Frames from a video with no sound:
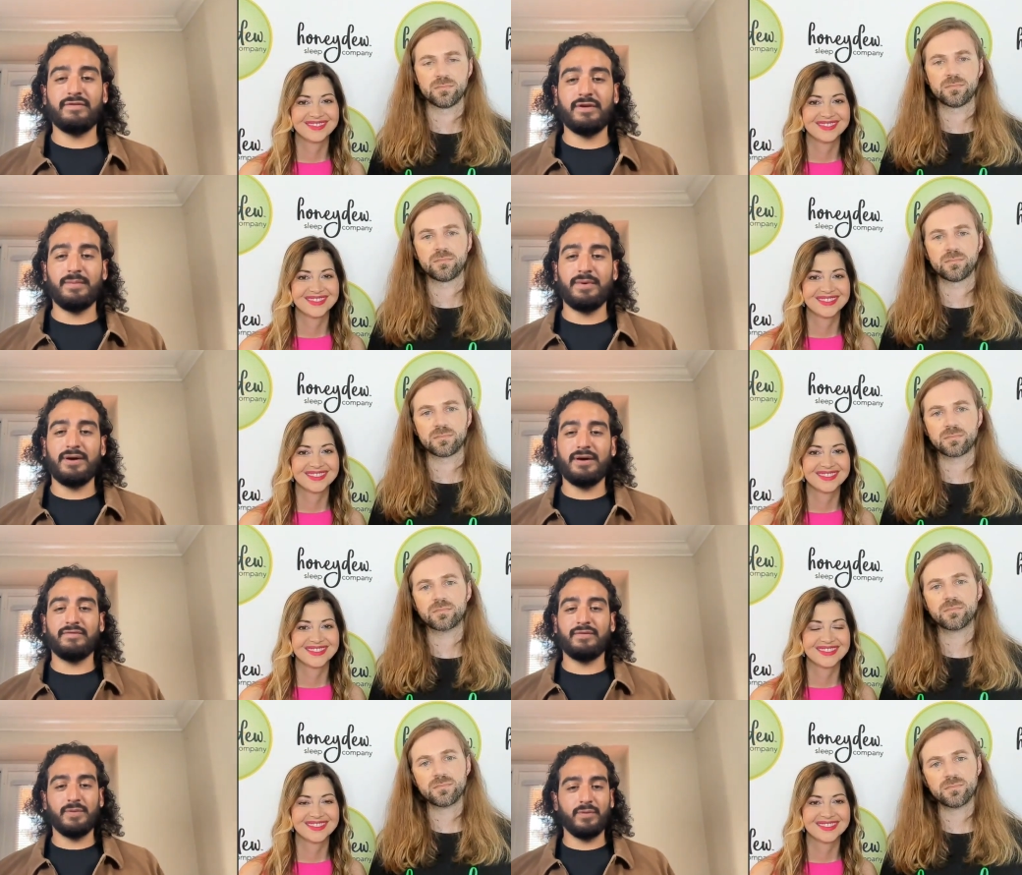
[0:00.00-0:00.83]
Speaker 1: from uh,
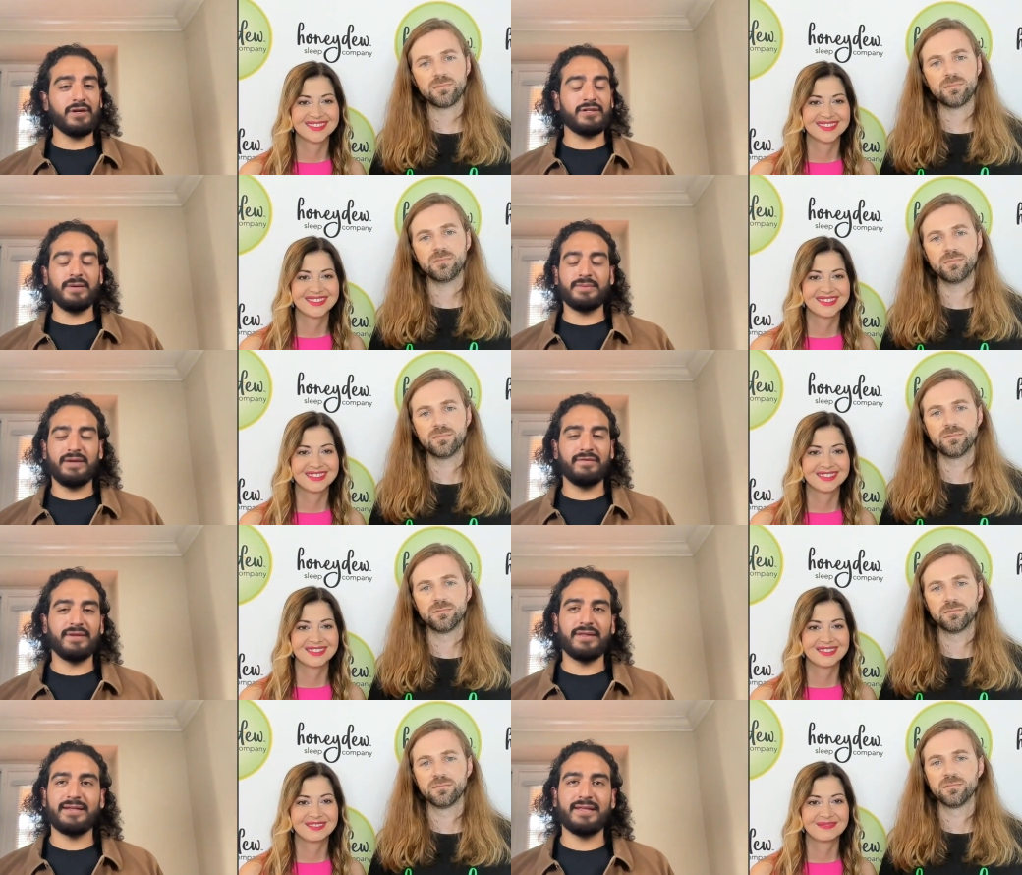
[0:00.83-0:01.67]
from the workshops and
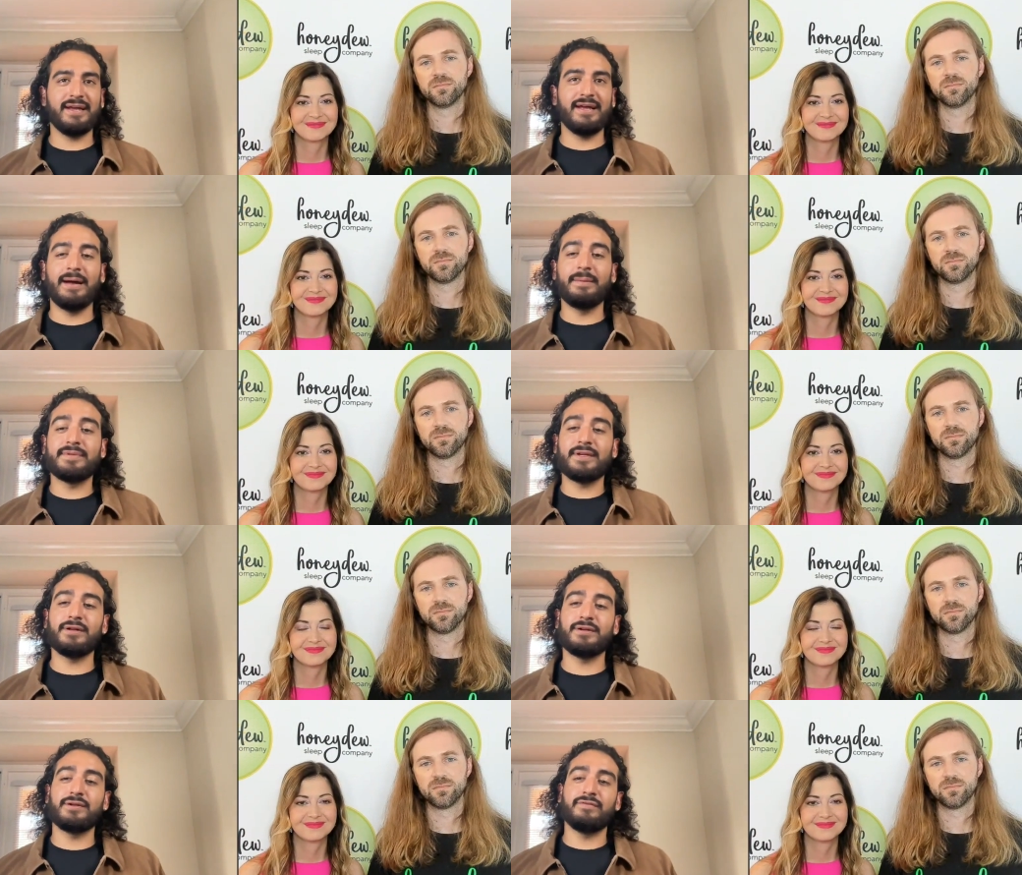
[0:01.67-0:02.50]
everything like that. I'm
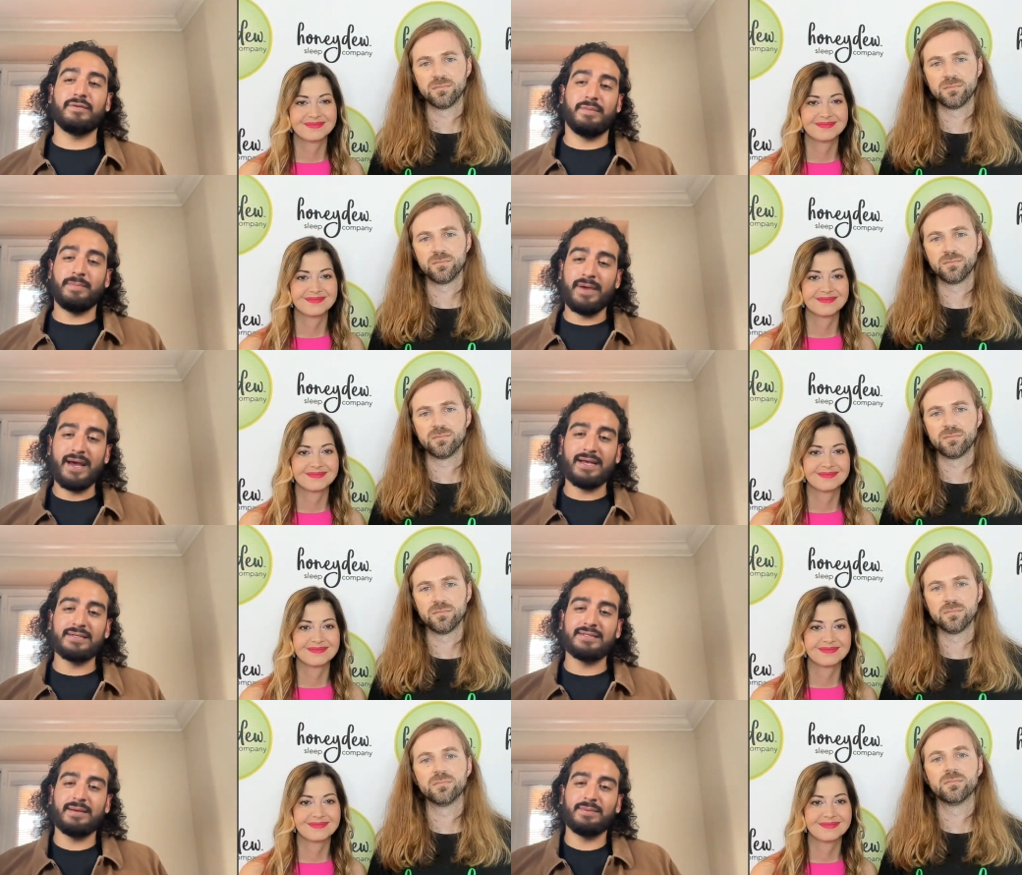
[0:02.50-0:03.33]
telling you from a
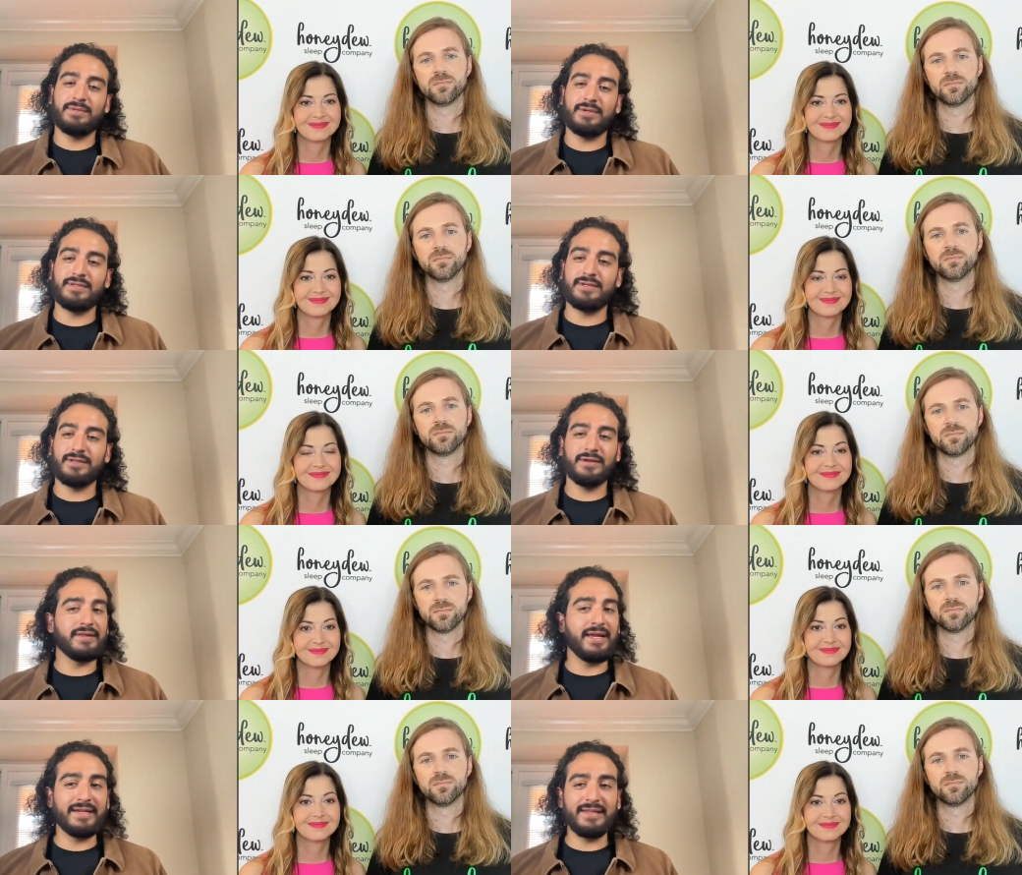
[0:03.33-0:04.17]
past Amazon
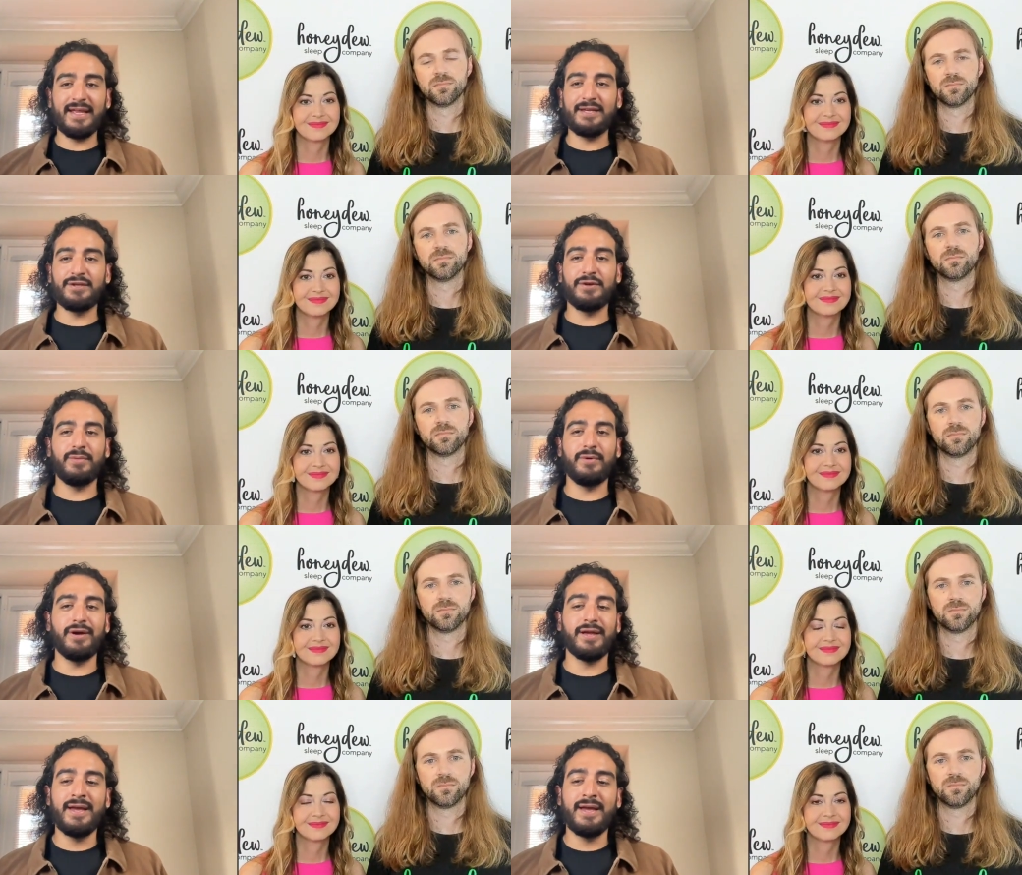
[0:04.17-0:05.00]
seller, they they do
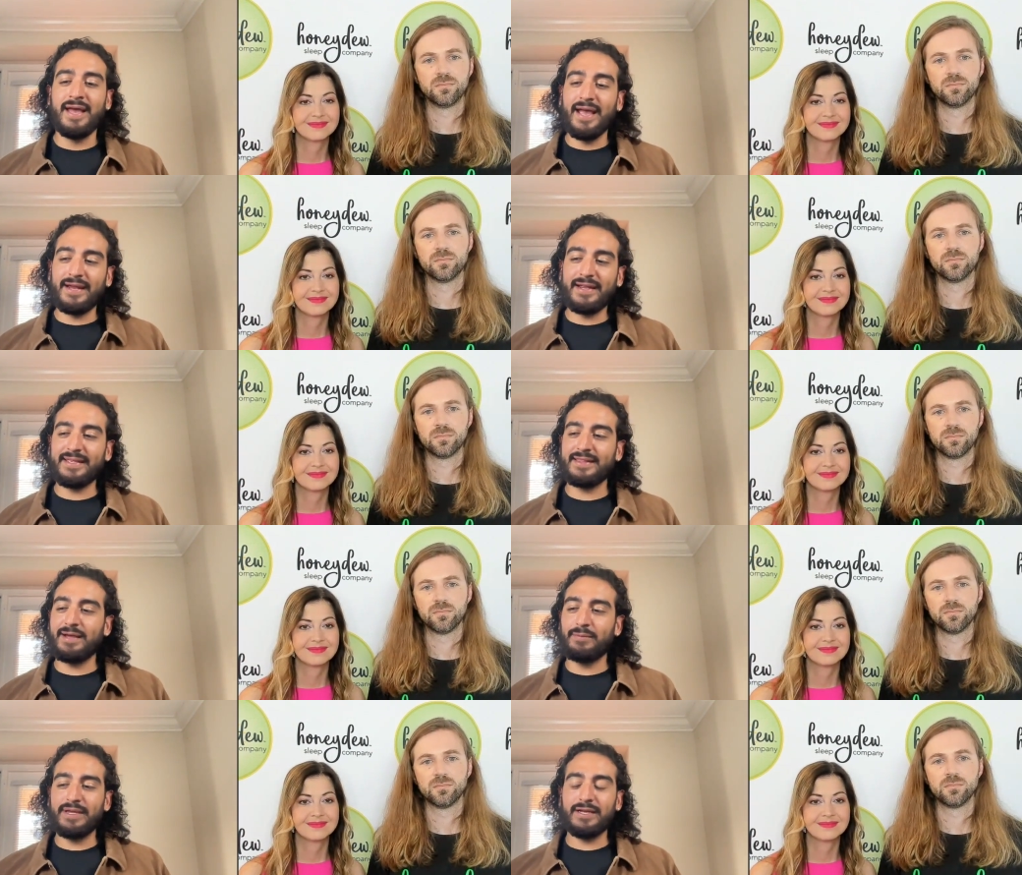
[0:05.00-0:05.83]
work. Anything
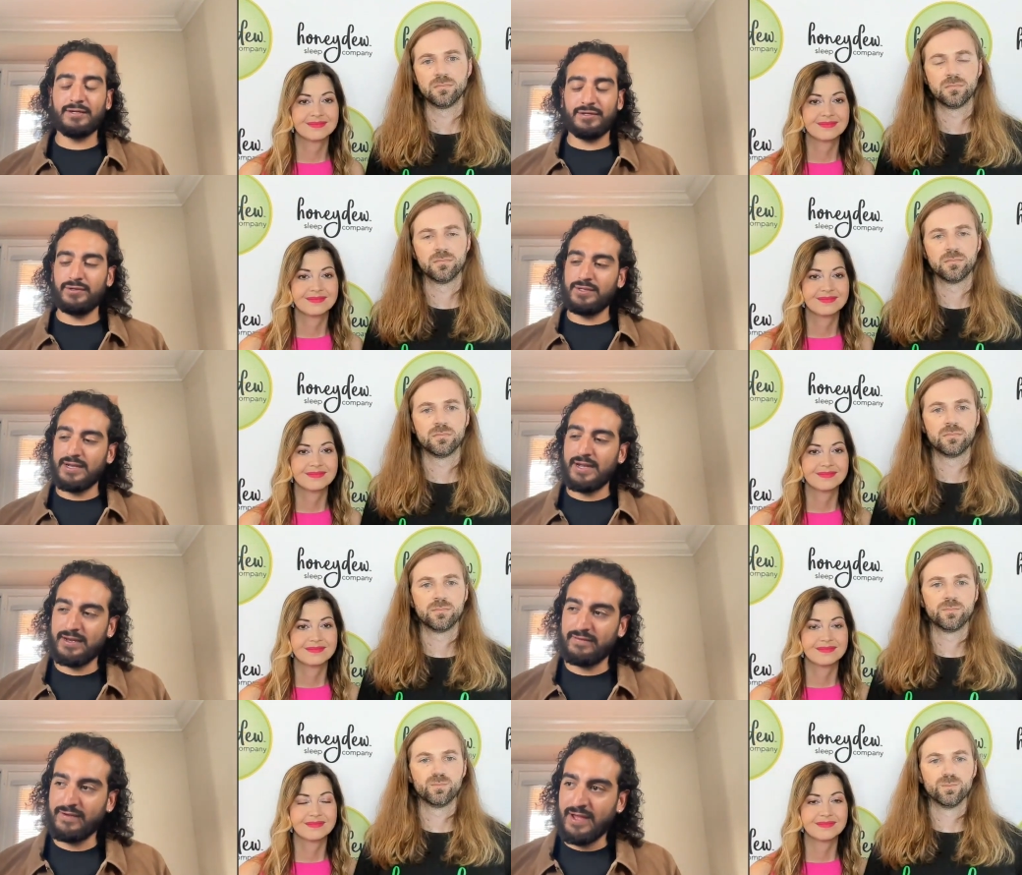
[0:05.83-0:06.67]
that we could do to
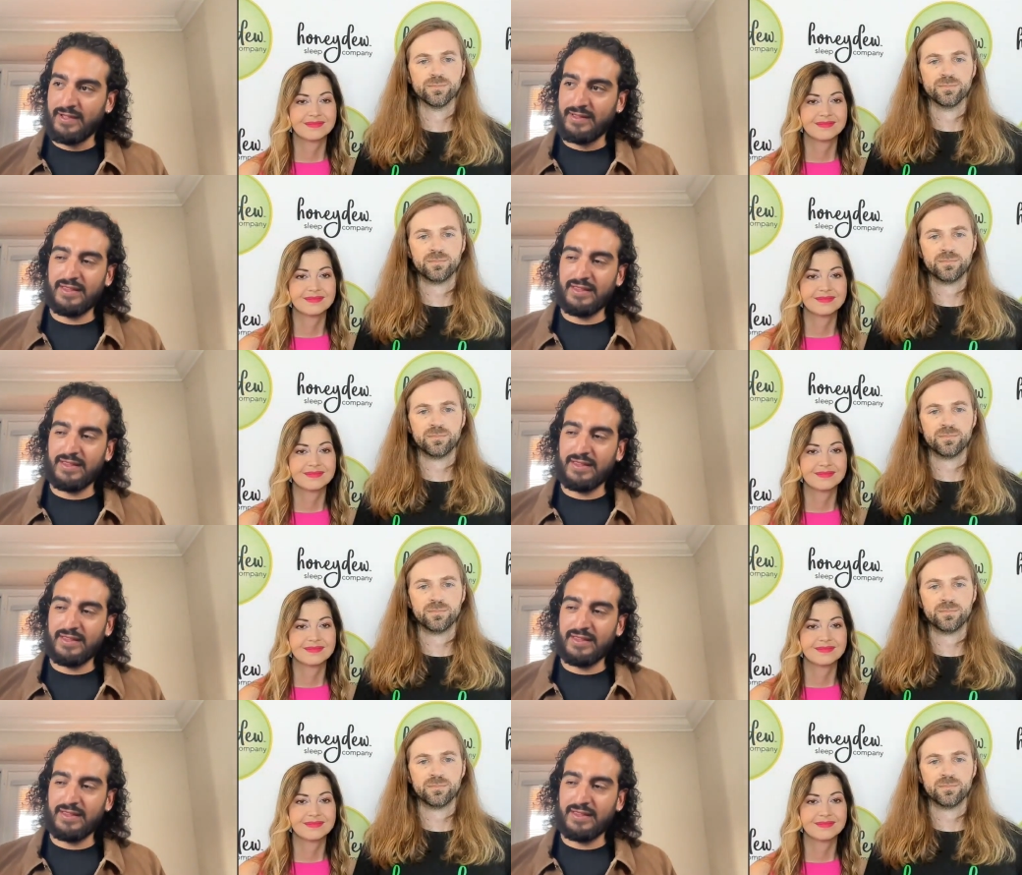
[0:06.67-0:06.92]
kind of